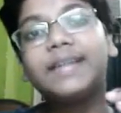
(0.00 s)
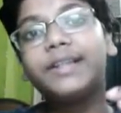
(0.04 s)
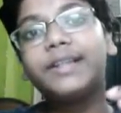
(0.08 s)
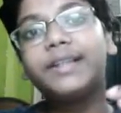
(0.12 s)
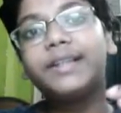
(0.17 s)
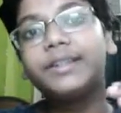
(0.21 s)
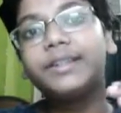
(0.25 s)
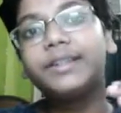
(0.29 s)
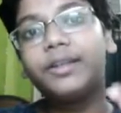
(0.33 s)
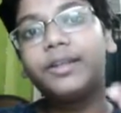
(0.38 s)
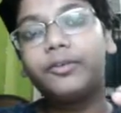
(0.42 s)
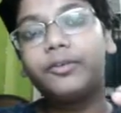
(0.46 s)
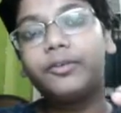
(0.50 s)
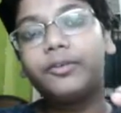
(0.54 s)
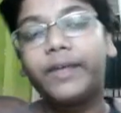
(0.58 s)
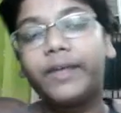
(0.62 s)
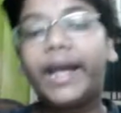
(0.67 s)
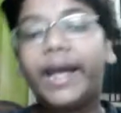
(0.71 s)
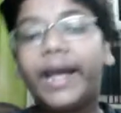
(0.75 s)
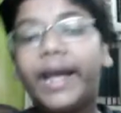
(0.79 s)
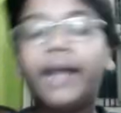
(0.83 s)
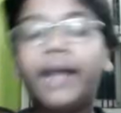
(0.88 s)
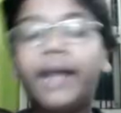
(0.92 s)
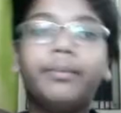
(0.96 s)
this is Fun
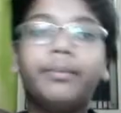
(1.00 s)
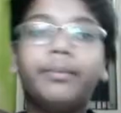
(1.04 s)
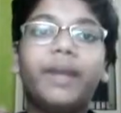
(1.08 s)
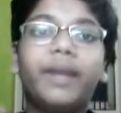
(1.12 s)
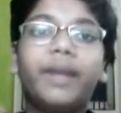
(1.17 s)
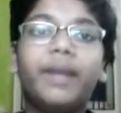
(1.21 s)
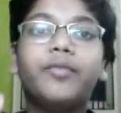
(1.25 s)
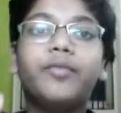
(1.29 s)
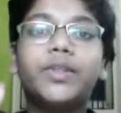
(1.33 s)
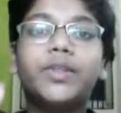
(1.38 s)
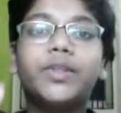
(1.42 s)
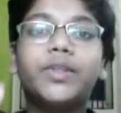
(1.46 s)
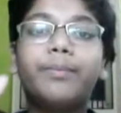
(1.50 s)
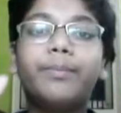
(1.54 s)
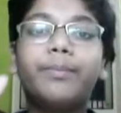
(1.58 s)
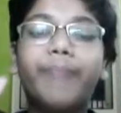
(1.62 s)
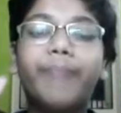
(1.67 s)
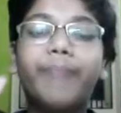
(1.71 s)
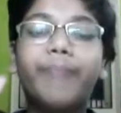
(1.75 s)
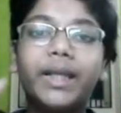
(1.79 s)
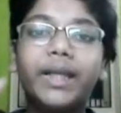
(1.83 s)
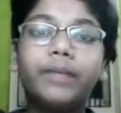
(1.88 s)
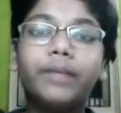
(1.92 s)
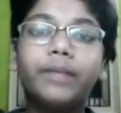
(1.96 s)
and I'm back with some
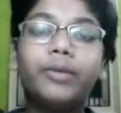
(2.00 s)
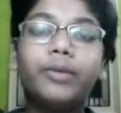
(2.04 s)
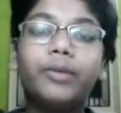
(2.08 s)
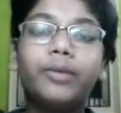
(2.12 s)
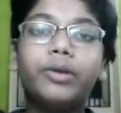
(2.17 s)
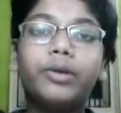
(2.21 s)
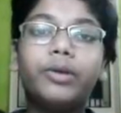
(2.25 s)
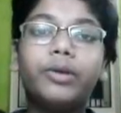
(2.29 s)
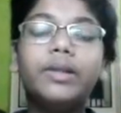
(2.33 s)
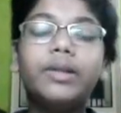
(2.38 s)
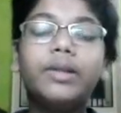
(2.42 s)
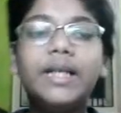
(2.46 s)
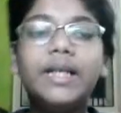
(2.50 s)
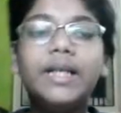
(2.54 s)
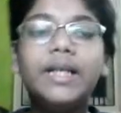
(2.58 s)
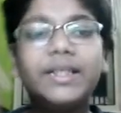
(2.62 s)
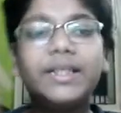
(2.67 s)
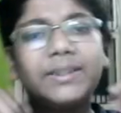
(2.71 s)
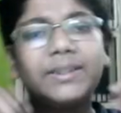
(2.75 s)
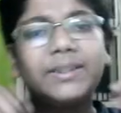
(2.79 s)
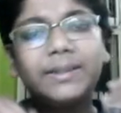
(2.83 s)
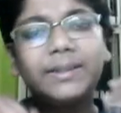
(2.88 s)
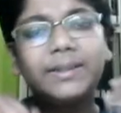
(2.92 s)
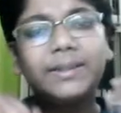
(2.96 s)
Python module.
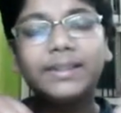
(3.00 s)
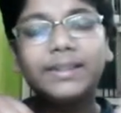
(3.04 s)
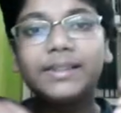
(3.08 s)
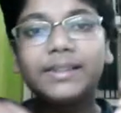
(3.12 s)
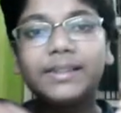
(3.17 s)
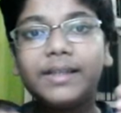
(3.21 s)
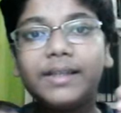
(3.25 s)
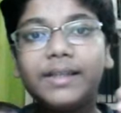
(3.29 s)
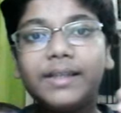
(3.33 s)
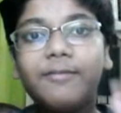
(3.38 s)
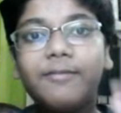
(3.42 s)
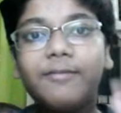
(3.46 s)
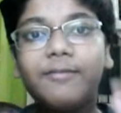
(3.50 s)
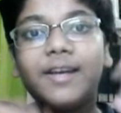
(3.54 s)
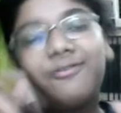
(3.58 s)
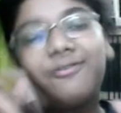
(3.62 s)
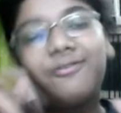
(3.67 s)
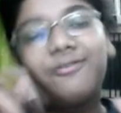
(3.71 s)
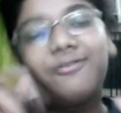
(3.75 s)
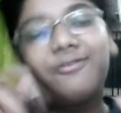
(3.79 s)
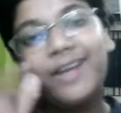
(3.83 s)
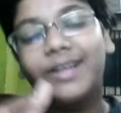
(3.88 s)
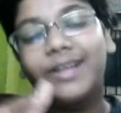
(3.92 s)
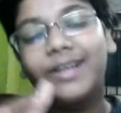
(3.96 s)
So this is a very
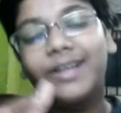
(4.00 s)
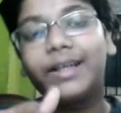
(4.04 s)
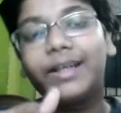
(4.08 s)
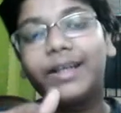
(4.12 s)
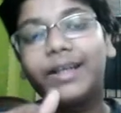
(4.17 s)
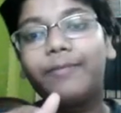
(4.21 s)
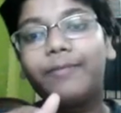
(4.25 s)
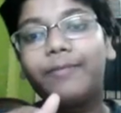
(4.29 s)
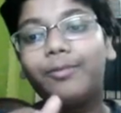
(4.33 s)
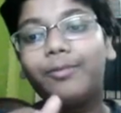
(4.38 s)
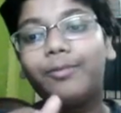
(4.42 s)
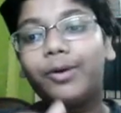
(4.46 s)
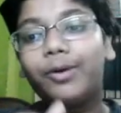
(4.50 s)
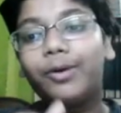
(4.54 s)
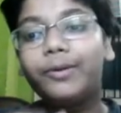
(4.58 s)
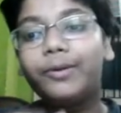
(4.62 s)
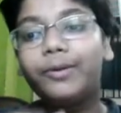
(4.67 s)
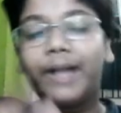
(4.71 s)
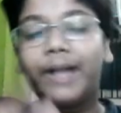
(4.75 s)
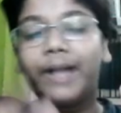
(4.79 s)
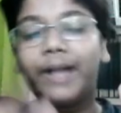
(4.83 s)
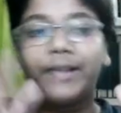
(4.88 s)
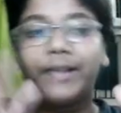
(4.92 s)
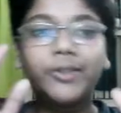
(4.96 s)
funny type of
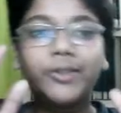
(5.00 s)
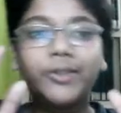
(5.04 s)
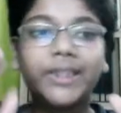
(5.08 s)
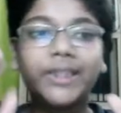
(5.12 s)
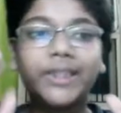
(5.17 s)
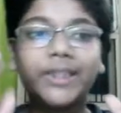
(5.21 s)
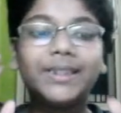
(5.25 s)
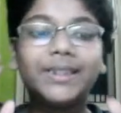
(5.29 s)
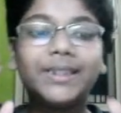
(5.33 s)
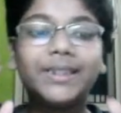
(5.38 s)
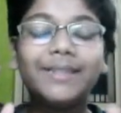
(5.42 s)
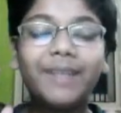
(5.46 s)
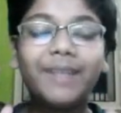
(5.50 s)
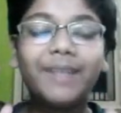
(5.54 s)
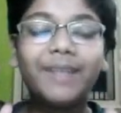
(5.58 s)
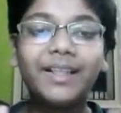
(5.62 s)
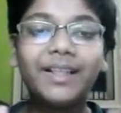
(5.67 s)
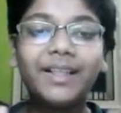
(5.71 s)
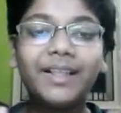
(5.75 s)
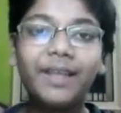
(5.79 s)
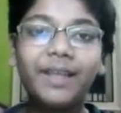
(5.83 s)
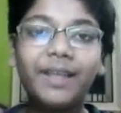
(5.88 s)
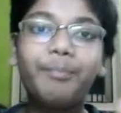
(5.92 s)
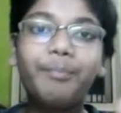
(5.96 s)
module, as you can see by
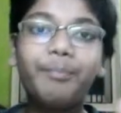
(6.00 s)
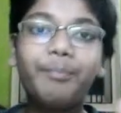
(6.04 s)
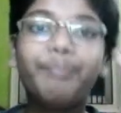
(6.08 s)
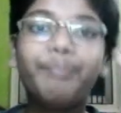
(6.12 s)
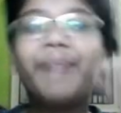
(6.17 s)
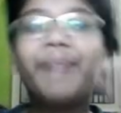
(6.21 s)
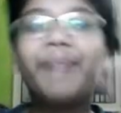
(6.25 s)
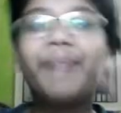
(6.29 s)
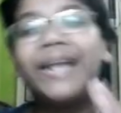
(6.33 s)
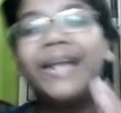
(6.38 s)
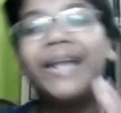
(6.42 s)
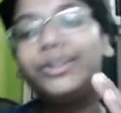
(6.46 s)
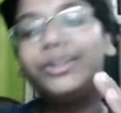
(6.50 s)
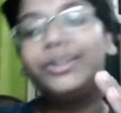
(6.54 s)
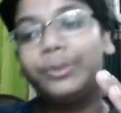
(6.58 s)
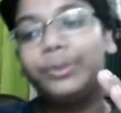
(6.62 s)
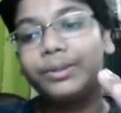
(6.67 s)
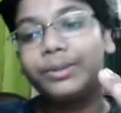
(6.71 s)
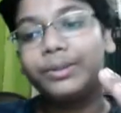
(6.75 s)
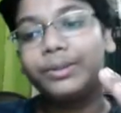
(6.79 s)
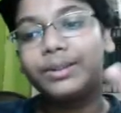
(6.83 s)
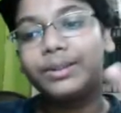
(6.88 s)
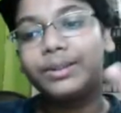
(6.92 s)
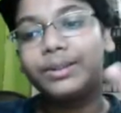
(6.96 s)
the name
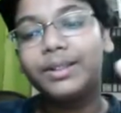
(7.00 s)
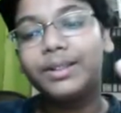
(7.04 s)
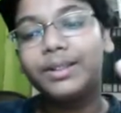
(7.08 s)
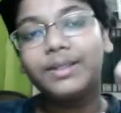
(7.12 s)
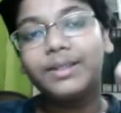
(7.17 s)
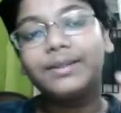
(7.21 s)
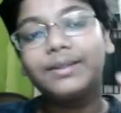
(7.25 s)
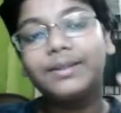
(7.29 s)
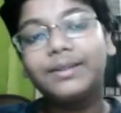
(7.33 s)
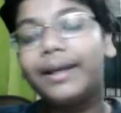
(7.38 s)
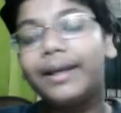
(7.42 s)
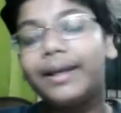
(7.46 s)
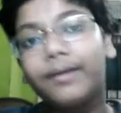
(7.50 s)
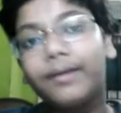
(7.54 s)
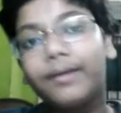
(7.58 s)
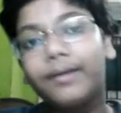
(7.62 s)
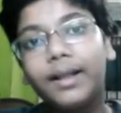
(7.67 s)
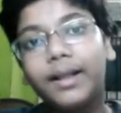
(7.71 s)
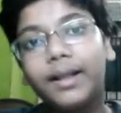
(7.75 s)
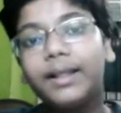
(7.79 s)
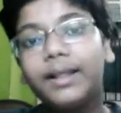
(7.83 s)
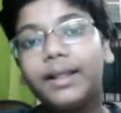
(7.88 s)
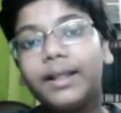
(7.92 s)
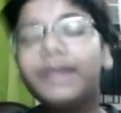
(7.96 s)
Pyjokes. So in
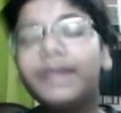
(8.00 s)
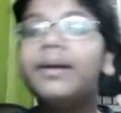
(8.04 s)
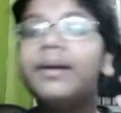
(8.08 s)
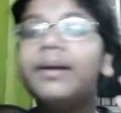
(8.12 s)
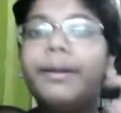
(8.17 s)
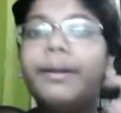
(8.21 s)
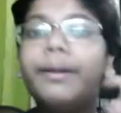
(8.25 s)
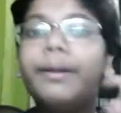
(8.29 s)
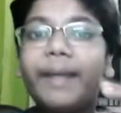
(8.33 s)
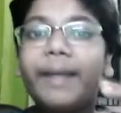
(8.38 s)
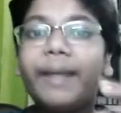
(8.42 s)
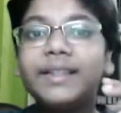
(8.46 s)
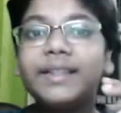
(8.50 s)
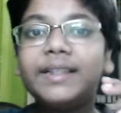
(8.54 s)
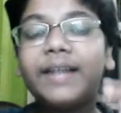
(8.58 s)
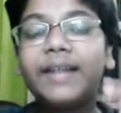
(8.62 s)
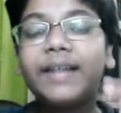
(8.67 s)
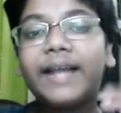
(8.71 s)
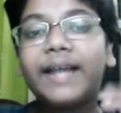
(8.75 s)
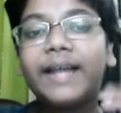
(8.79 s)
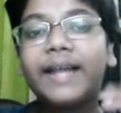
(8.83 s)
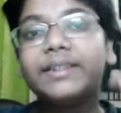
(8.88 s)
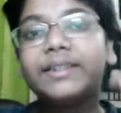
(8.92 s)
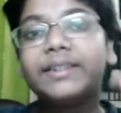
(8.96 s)
really, Python
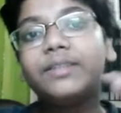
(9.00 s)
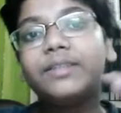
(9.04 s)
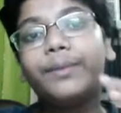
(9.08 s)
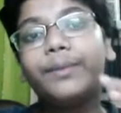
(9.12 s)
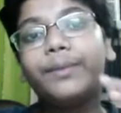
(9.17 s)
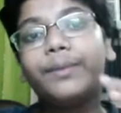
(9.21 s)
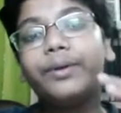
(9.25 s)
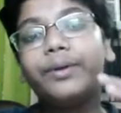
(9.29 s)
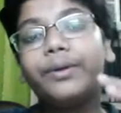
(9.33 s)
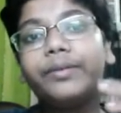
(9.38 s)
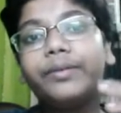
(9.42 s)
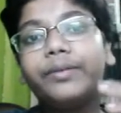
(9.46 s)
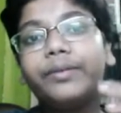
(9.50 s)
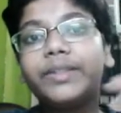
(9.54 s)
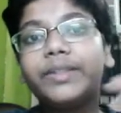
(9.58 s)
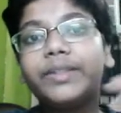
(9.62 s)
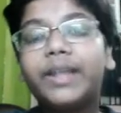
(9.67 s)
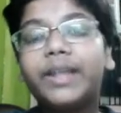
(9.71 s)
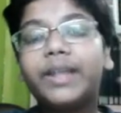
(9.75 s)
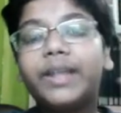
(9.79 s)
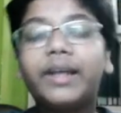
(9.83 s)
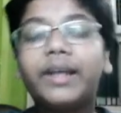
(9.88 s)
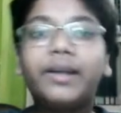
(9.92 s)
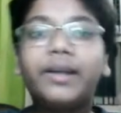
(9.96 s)
has this module which
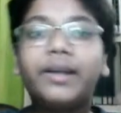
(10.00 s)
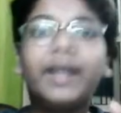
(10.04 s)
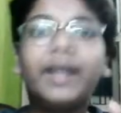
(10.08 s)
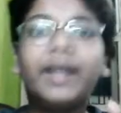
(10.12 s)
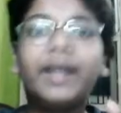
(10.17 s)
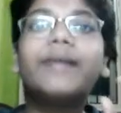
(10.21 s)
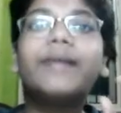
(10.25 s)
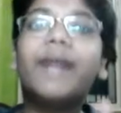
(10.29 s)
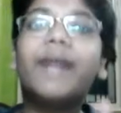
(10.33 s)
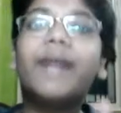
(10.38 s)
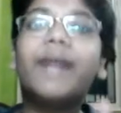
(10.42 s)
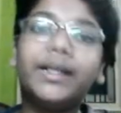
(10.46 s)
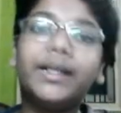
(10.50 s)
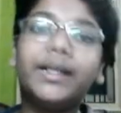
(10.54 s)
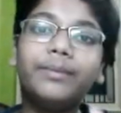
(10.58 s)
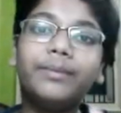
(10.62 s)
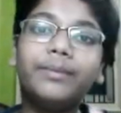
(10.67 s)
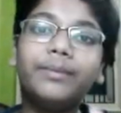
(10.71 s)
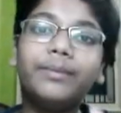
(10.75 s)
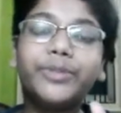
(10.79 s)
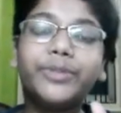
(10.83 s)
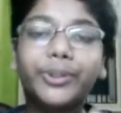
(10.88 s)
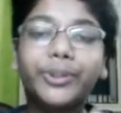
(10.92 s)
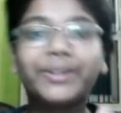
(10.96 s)
can create
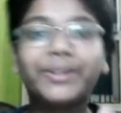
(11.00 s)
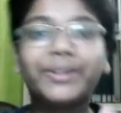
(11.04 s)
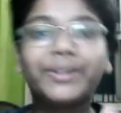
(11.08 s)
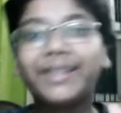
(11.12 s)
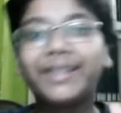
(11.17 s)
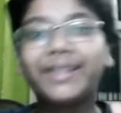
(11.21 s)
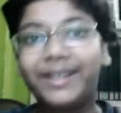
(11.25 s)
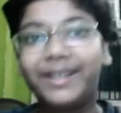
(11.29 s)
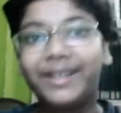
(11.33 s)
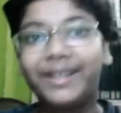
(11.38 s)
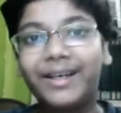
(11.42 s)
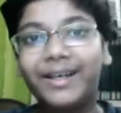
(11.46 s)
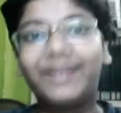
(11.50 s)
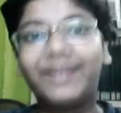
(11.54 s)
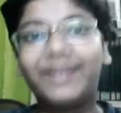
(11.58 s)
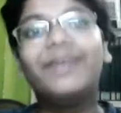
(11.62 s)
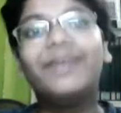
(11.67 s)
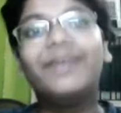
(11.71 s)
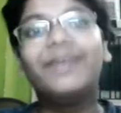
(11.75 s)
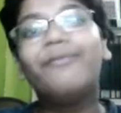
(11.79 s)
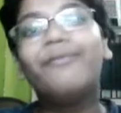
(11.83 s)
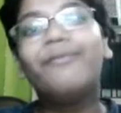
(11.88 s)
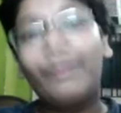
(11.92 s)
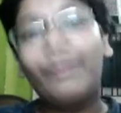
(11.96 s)
random jokes in here
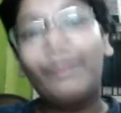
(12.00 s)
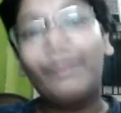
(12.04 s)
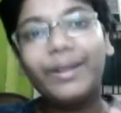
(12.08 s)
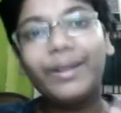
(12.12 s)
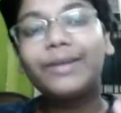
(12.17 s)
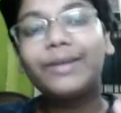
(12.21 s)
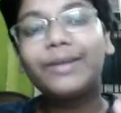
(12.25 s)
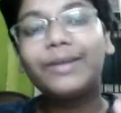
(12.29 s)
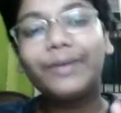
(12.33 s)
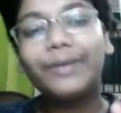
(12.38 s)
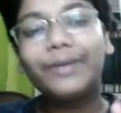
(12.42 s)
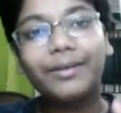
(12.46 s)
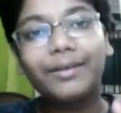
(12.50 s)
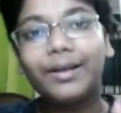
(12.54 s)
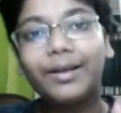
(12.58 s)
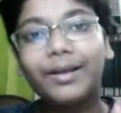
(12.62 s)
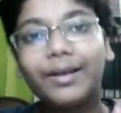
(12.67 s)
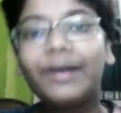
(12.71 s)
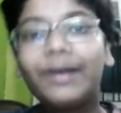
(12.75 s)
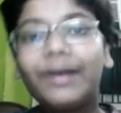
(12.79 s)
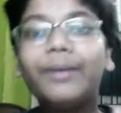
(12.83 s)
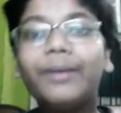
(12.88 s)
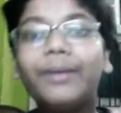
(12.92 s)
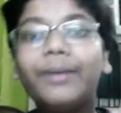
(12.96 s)
or make you giving
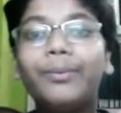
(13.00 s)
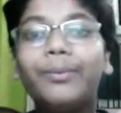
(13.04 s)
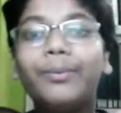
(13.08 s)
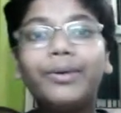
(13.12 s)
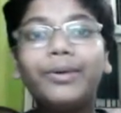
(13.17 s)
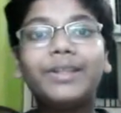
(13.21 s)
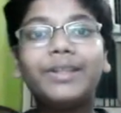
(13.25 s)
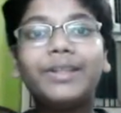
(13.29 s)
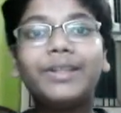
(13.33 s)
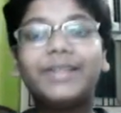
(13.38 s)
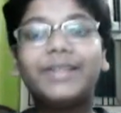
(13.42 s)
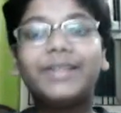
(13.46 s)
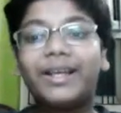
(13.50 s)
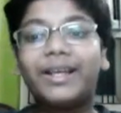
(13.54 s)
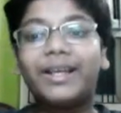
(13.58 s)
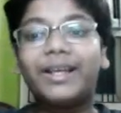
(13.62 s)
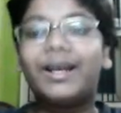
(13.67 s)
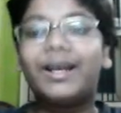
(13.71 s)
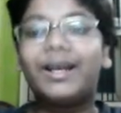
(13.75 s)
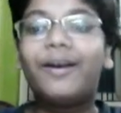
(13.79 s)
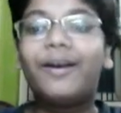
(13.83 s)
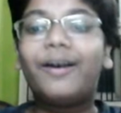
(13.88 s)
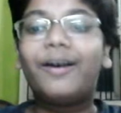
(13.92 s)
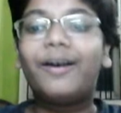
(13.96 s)
a bony sick
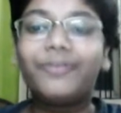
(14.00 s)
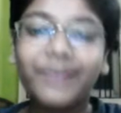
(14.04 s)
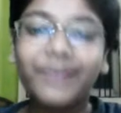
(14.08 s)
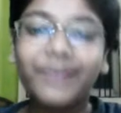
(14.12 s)
laugh.